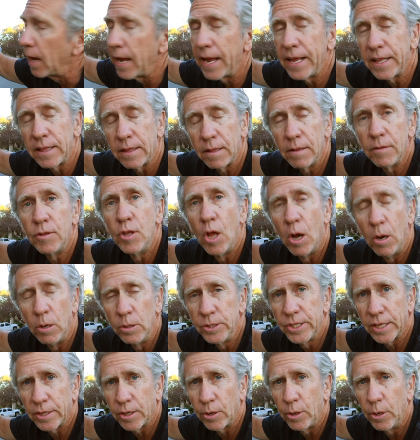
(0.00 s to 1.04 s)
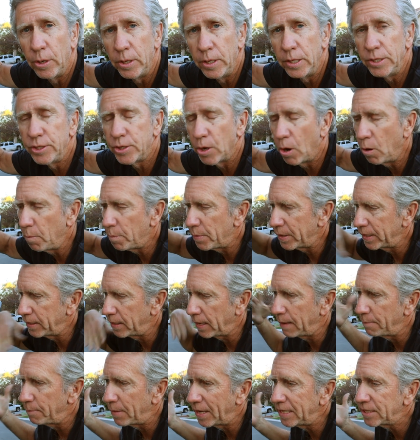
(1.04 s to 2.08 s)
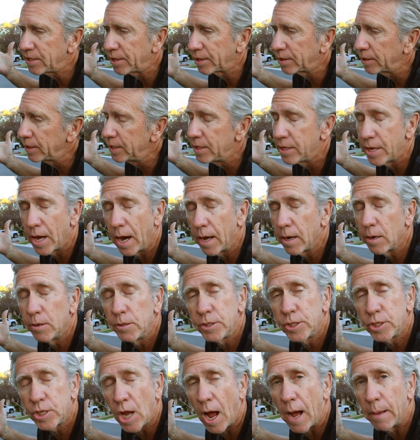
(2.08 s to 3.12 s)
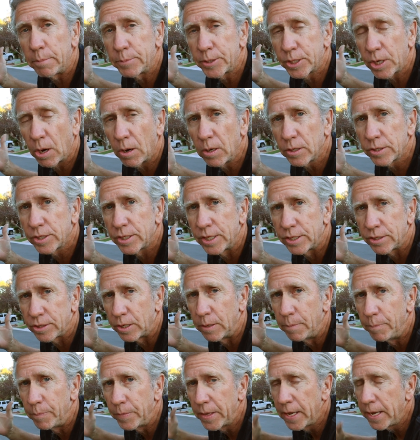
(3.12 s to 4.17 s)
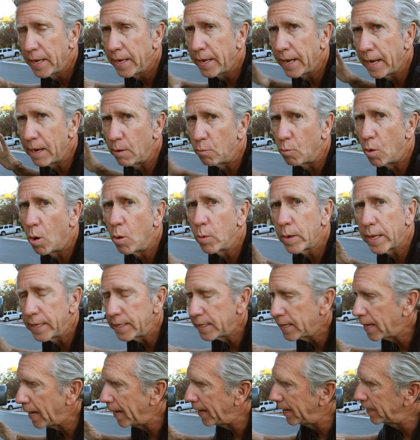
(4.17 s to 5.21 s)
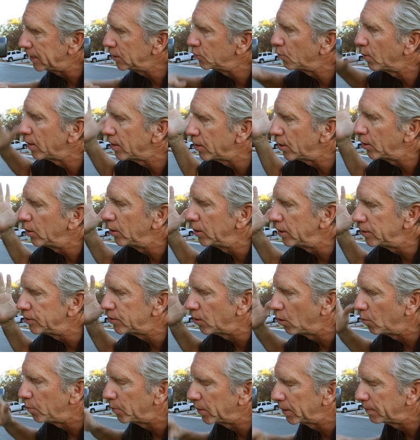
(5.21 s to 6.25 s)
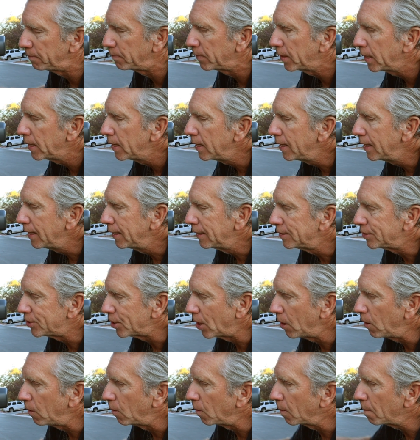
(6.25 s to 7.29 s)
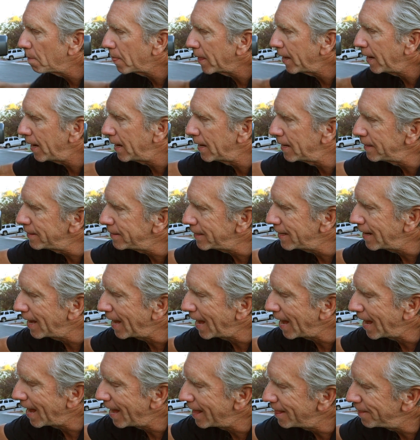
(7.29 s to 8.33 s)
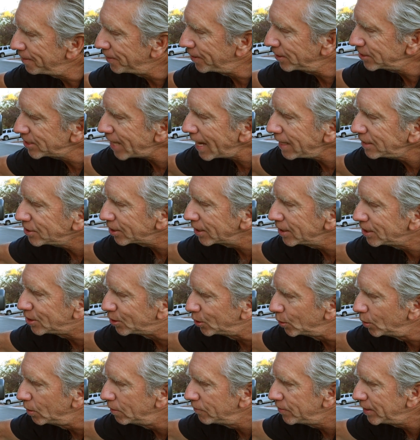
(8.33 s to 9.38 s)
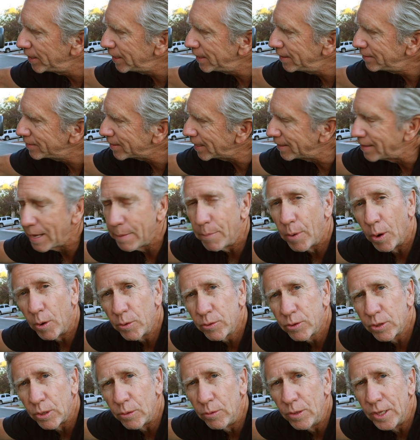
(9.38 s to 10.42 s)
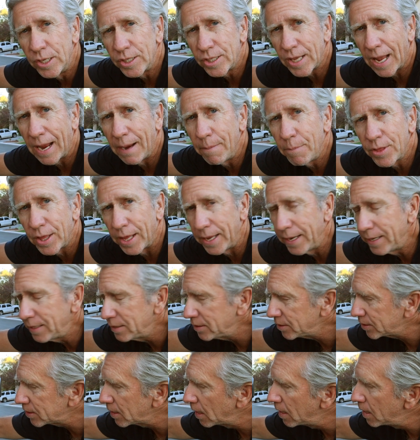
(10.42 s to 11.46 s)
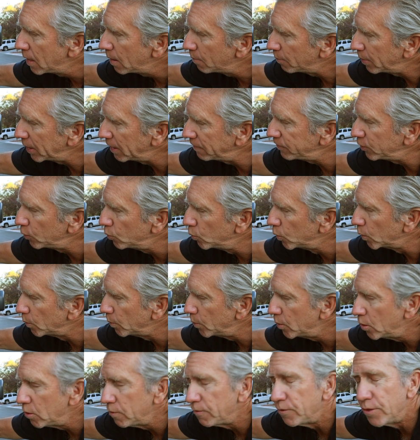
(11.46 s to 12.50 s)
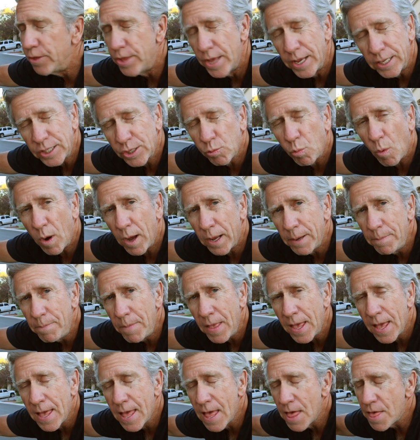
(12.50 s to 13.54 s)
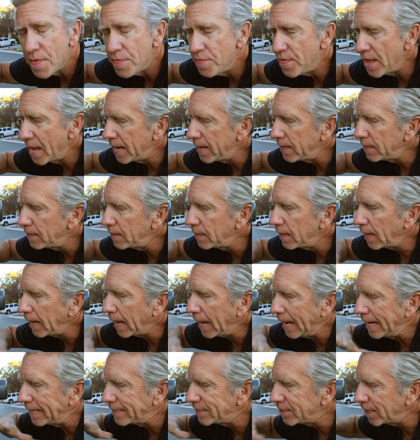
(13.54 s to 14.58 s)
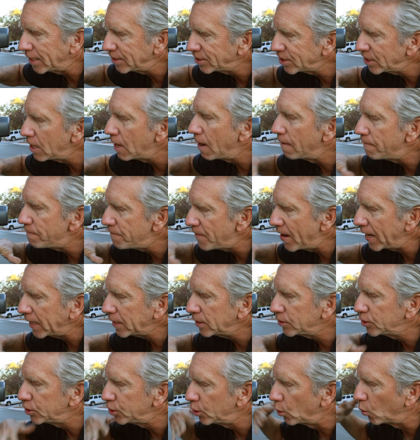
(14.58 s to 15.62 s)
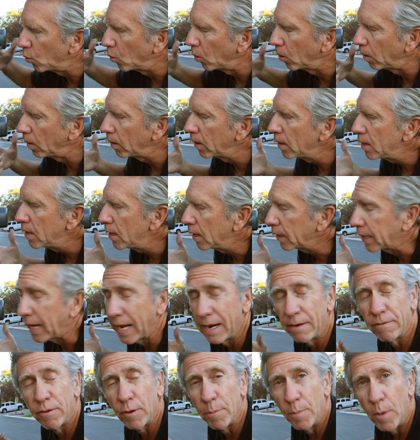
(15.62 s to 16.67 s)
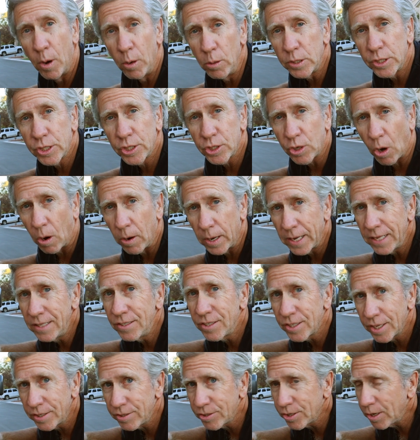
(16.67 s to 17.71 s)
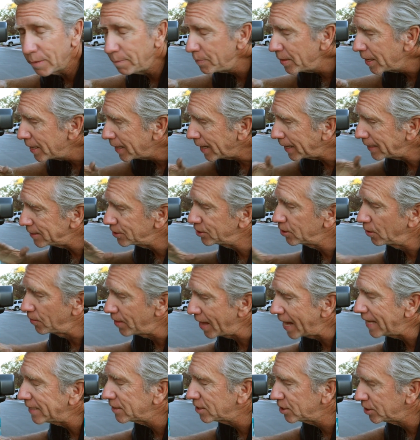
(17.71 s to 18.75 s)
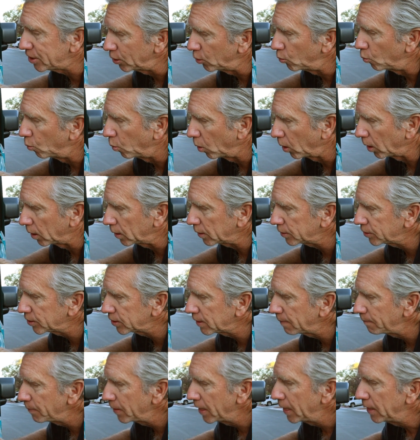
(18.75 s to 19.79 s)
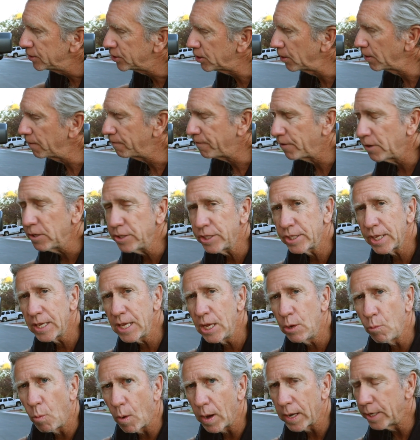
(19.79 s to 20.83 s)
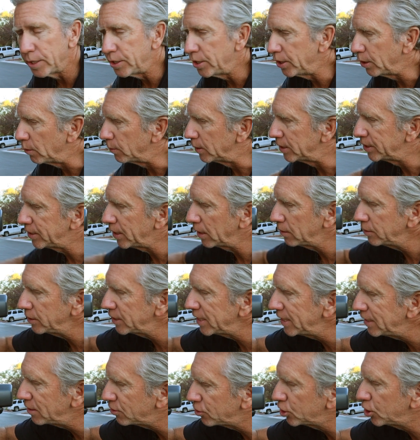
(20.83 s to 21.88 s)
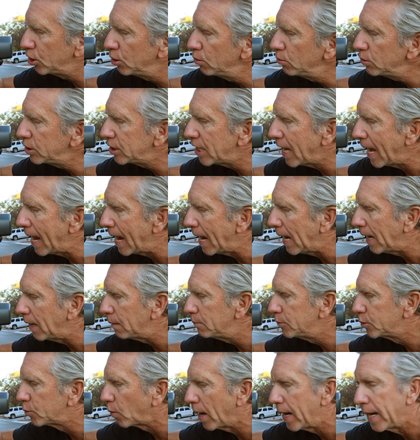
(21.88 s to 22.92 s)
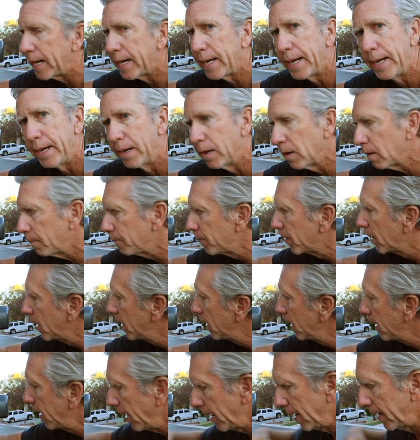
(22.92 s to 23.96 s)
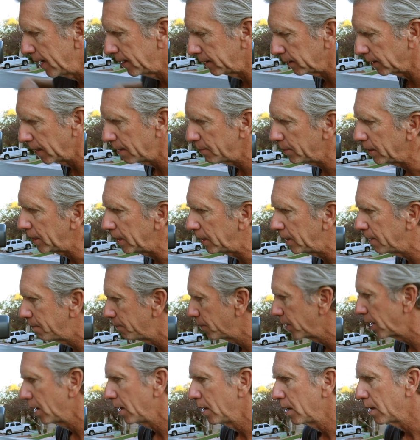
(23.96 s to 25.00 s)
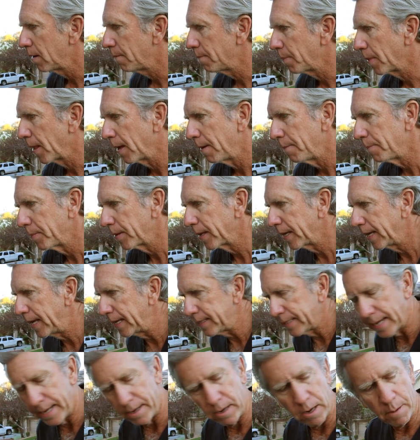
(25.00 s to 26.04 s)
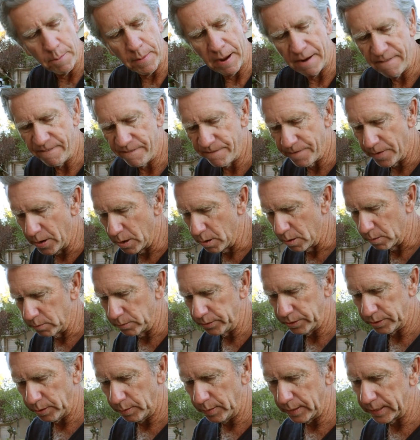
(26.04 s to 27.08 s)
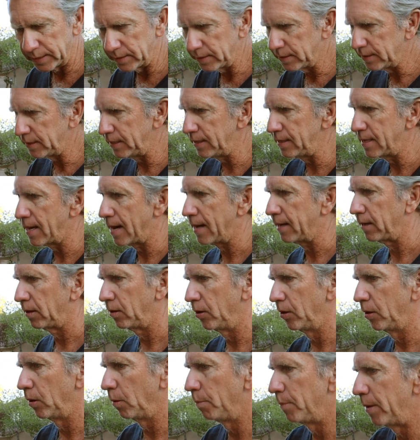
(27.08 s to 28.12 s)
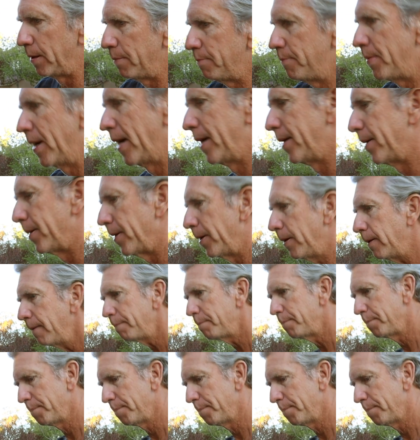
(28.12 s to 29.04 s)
it knows that the hood is open, and basically the auto stop start system, it won't engage when the hood is open. So, and there's actually 2 of these and they both do the same things, but if you remove this one, then it doesn't affect your kind of remote starting system, and so that still works. So the first thing you want to do is there's these 2 tabs right here, and let me get that on my phone so you can see that a little bit better.